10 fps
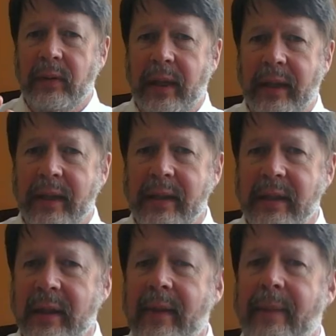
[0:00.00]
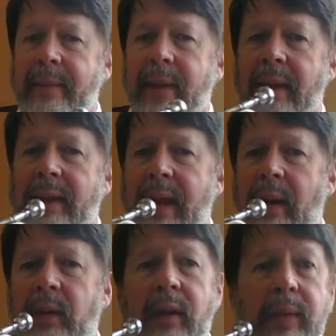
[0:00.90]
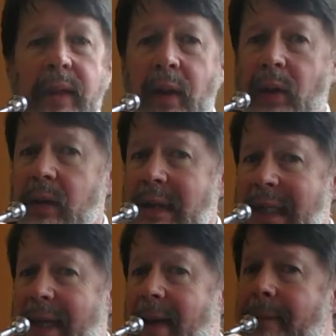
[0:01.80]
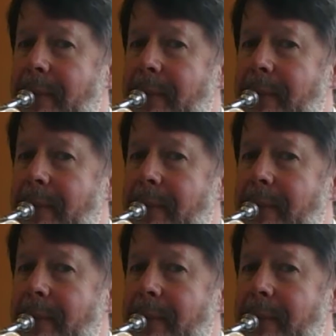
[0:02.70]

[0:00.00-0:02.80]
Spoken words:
like this, that will give me the note D.